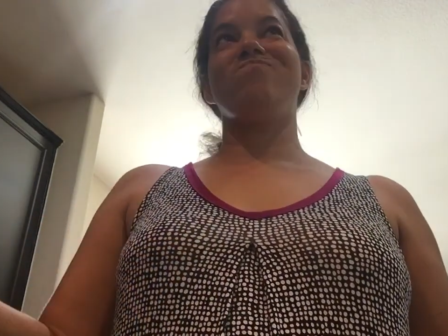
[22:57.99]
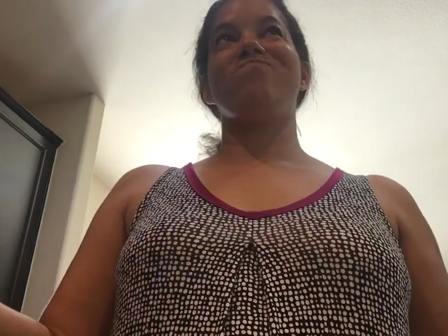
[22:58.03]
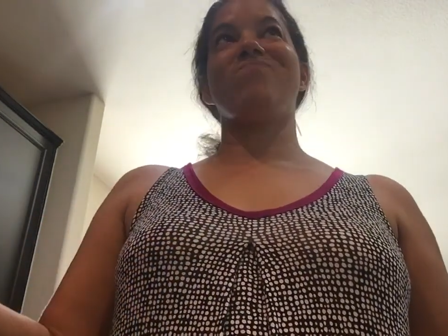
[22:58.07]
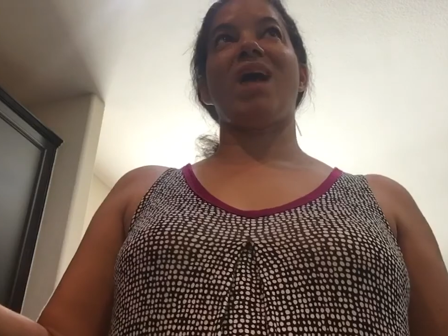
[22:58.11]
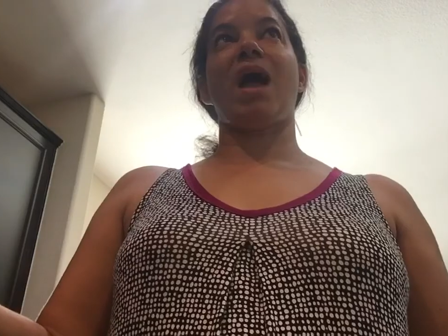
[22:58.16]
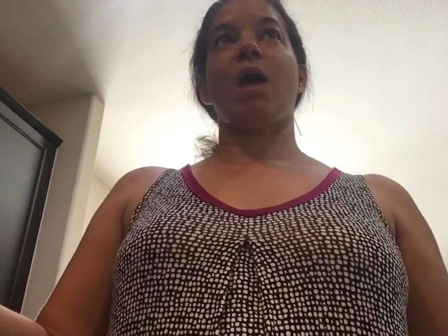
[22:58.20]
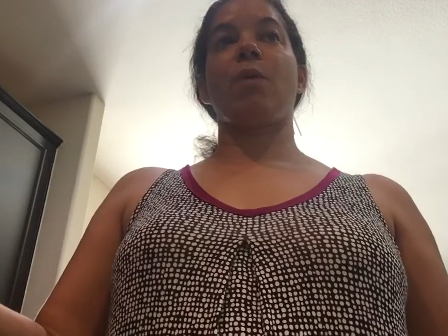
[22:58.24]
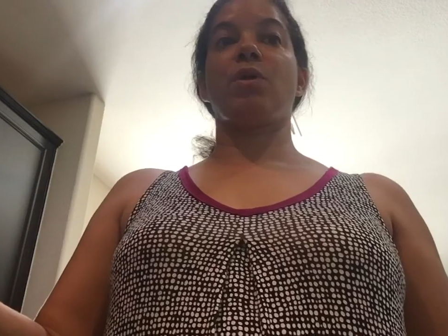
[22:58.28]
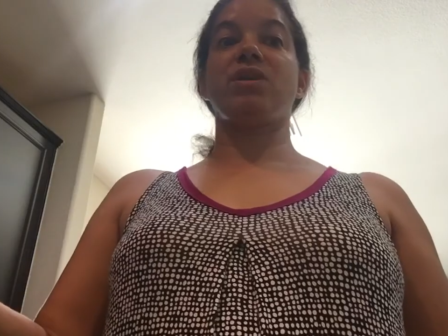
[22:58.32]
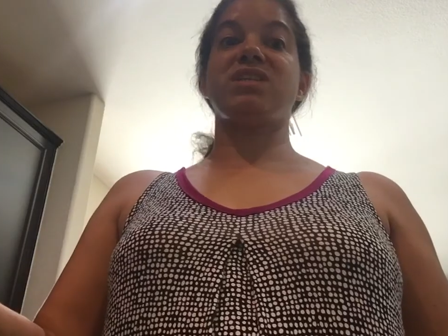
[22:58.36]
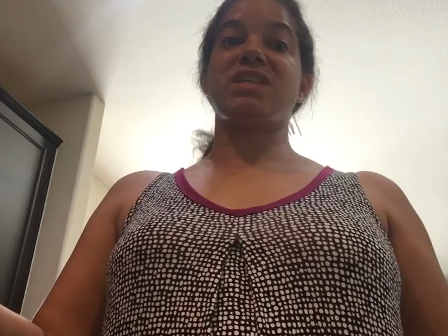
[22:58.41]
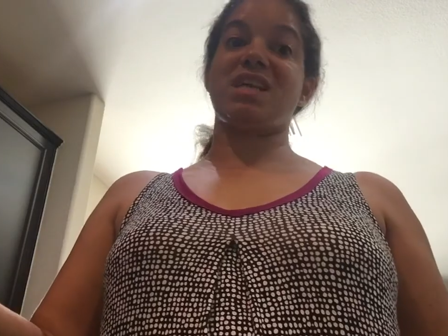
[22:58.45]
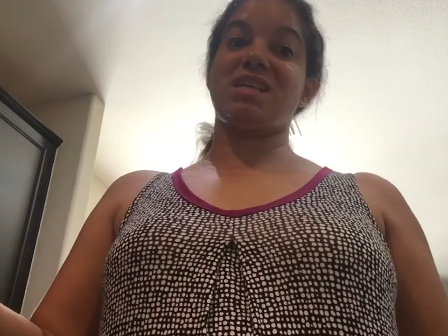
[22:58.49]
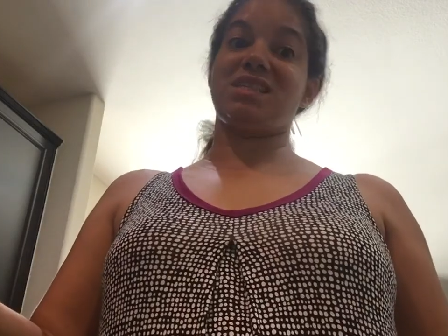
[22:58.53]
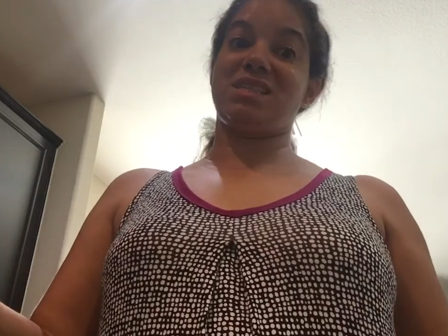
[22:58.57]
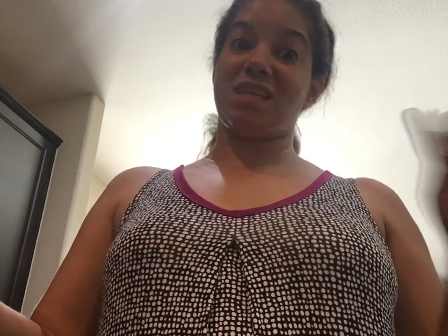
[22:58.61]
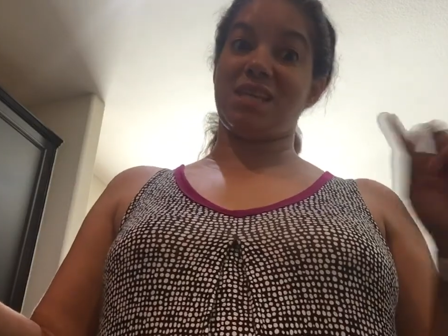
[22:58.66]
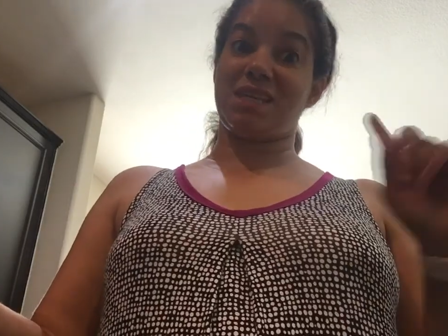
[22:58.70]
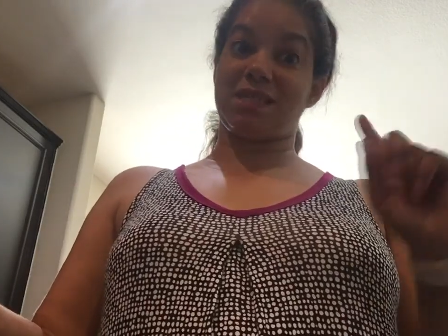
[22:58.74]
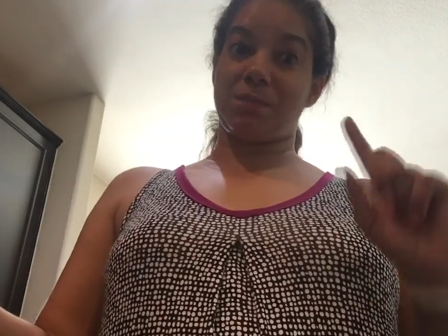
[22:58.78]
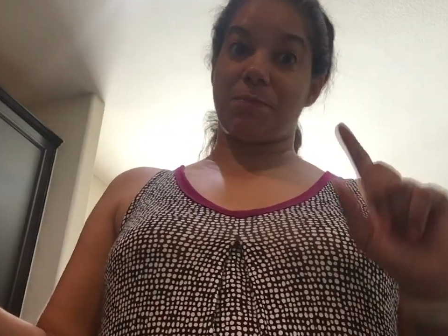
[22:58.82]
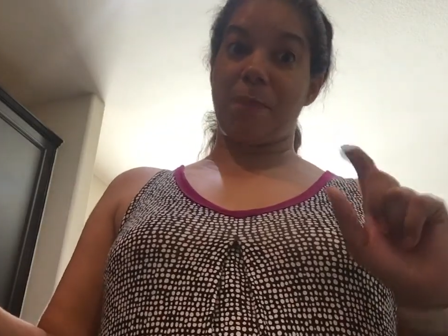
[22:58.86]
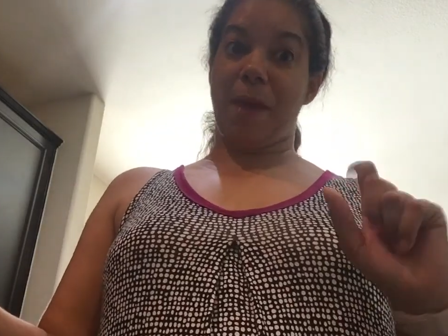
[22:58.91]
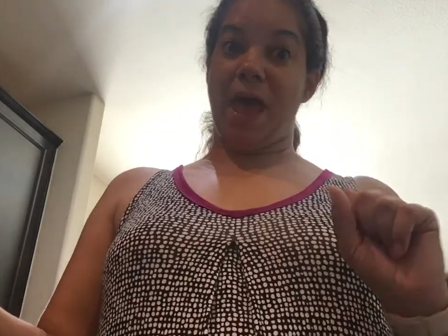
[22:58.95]
I want to say
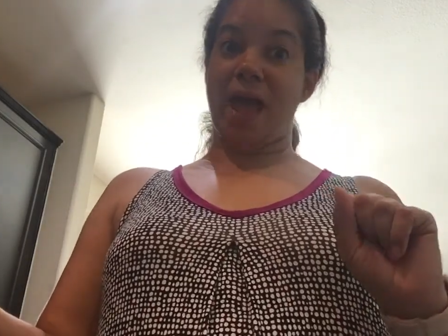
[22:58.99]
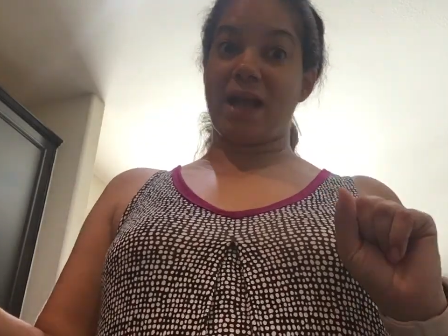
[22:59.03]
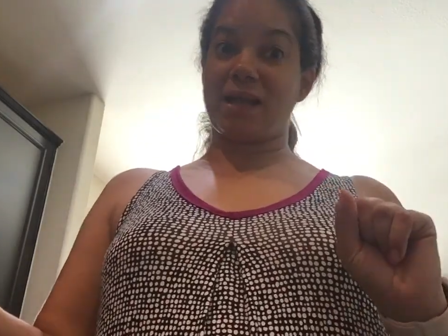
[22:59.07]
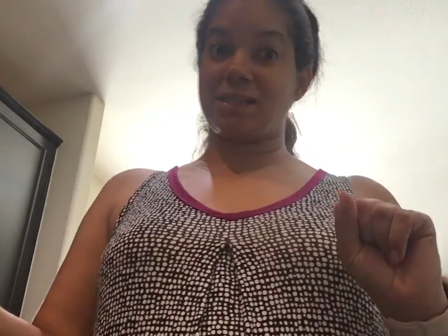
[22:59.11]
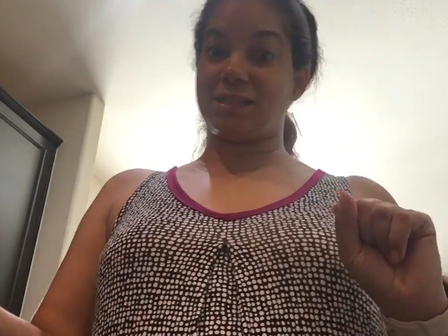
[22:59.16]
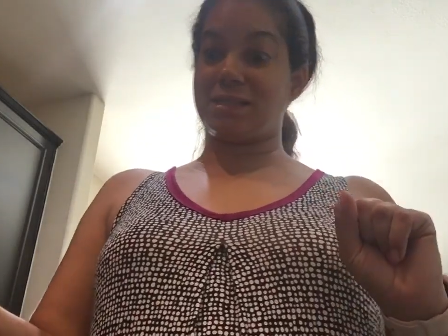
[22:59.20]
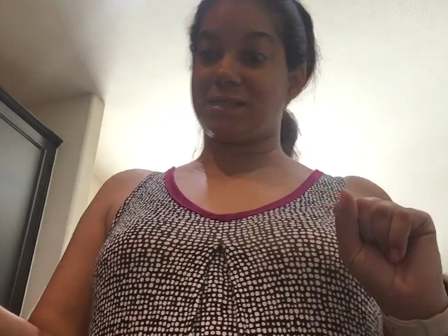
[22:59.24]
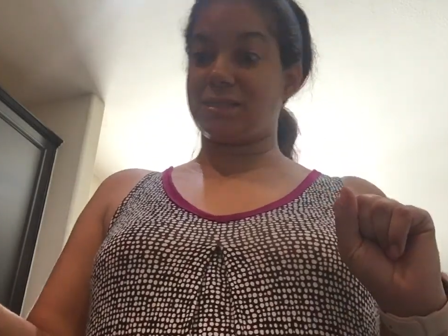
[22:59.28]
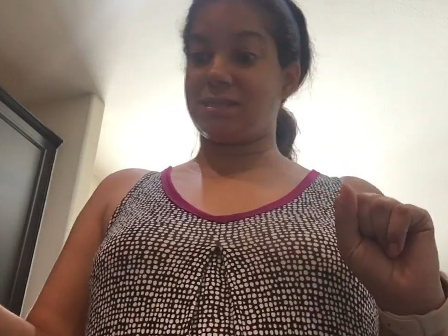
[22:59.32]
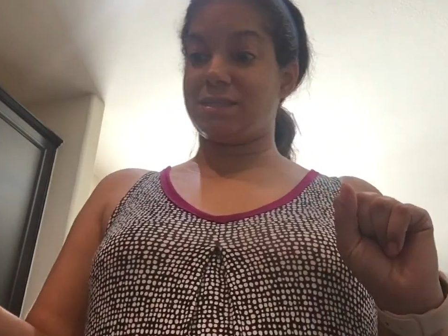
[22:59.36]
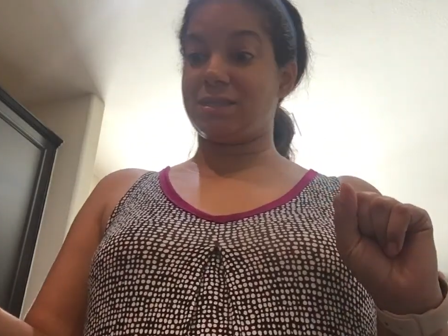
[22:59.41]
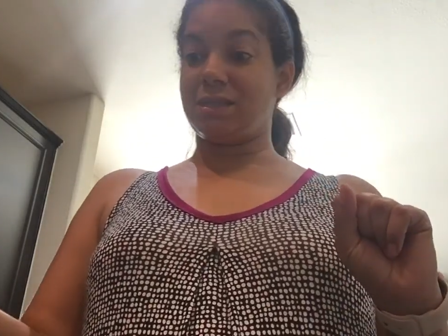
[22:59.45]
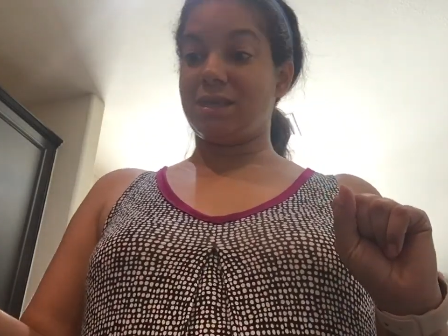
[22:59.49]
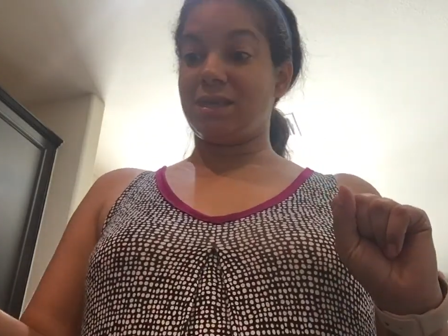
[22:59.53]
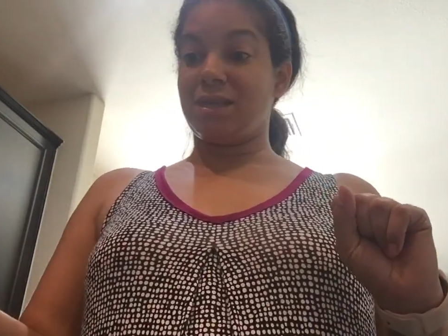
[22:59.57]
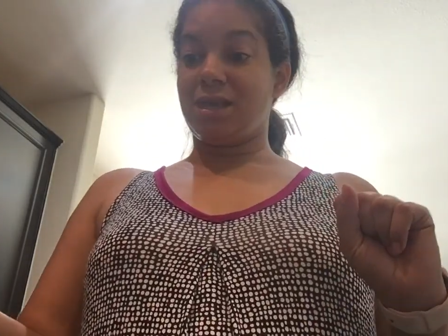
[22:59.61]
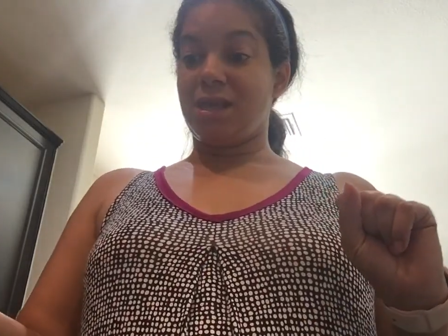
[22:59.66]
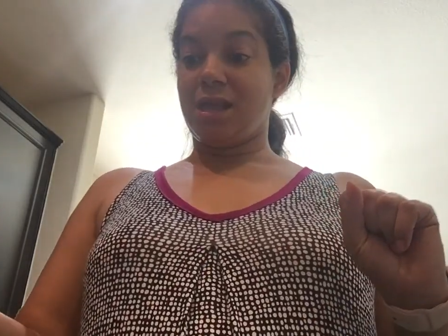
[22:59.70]
6 packs